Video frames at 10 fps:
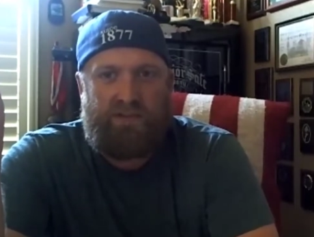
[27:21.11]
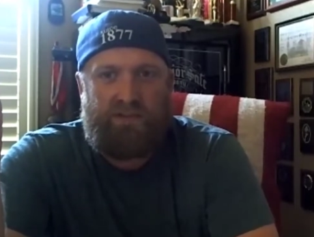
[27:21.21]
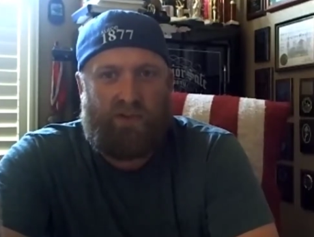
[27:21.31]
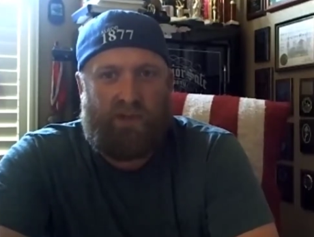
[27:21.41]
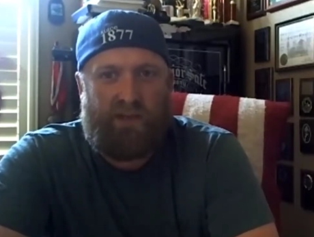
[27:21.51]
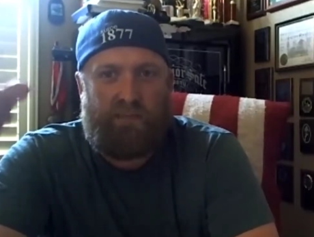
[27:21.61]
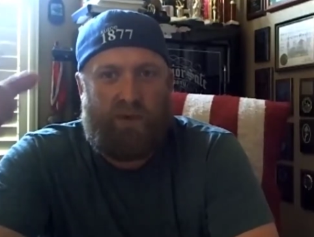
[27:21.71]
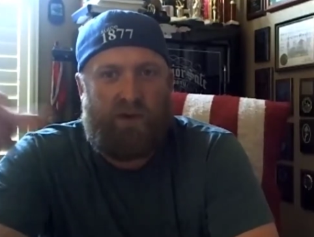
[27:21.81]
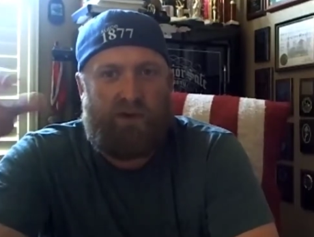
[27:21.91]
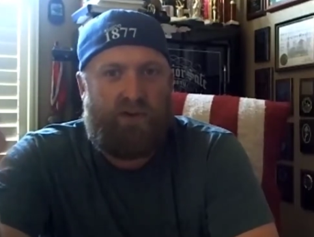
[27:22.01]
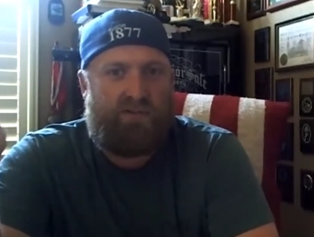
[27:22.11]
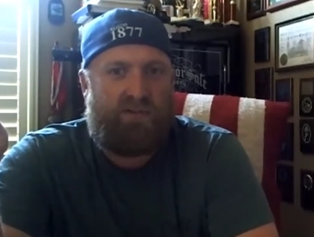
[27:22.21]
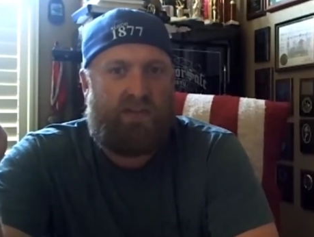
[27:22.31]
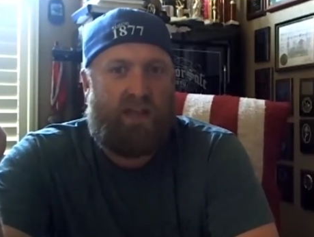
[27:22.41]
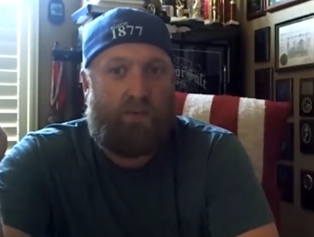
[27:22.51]
because you'll end up
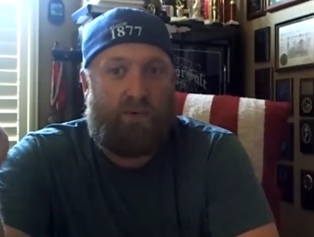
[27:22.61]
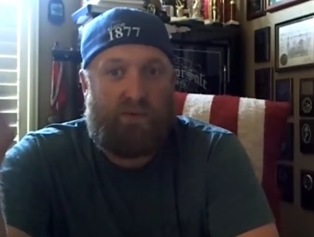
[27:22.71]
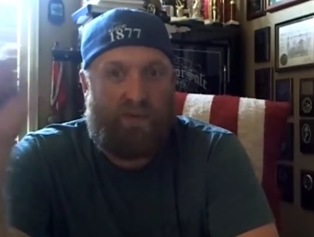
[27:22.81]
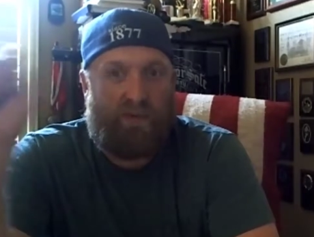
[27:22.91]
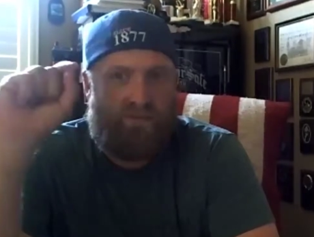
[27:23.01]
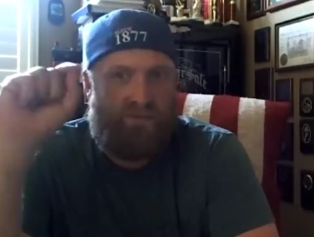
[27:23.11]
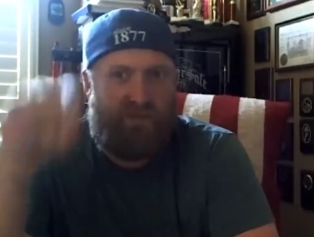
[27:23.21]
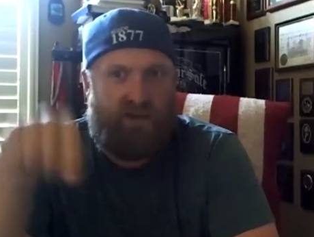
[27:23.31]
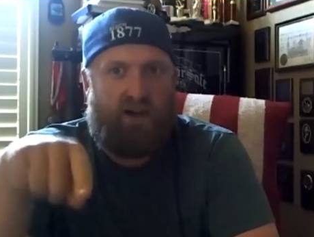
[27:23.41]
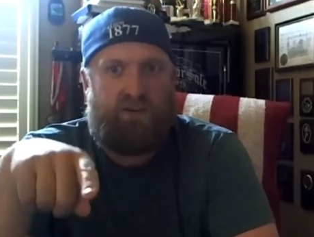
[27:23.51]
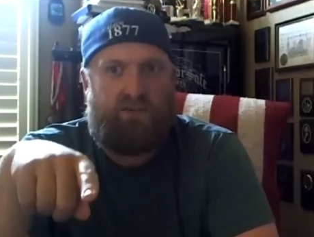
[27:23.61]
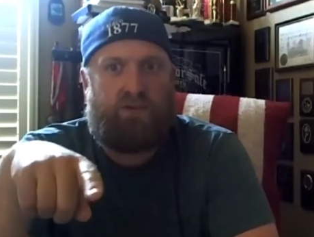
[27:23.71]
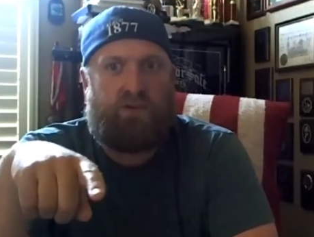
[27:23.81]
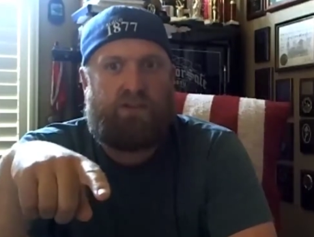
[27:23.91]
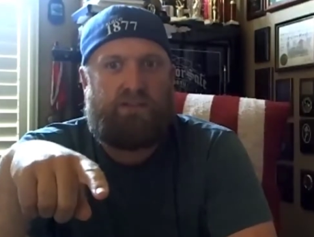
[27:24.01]
underdosing the animal, and that's very
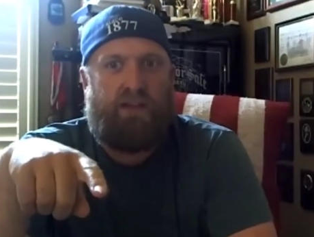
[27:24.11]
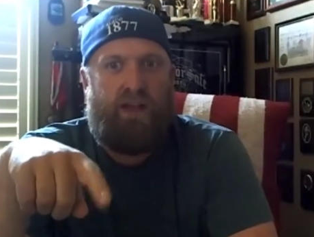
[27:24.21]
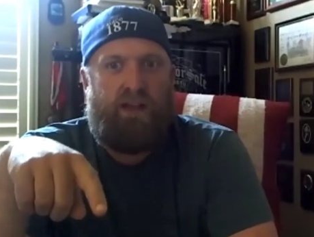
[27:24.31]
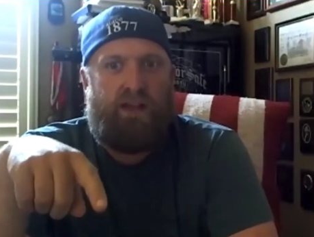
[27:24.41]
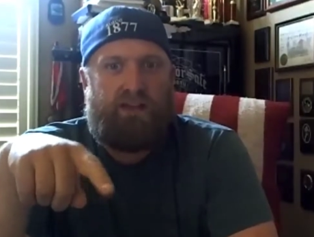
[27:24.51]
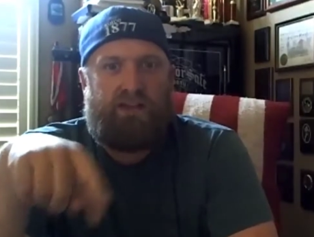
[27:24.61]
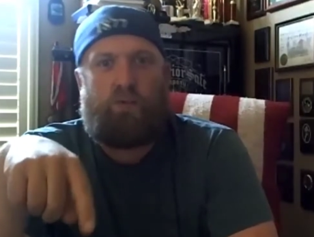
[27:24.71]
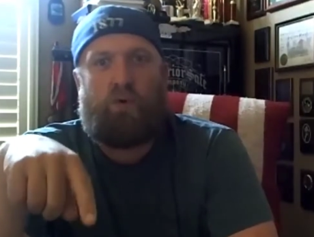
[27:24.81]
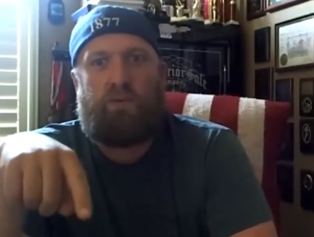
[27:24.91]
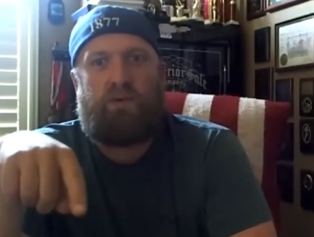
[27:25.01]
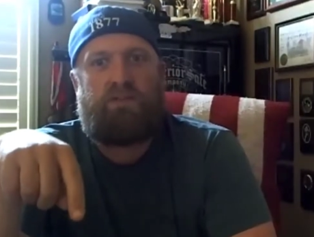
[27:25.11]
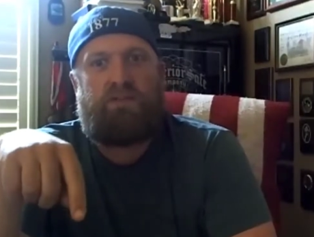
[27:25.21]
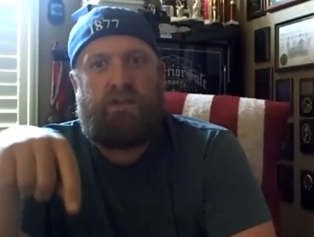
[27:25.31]
true on dewormers.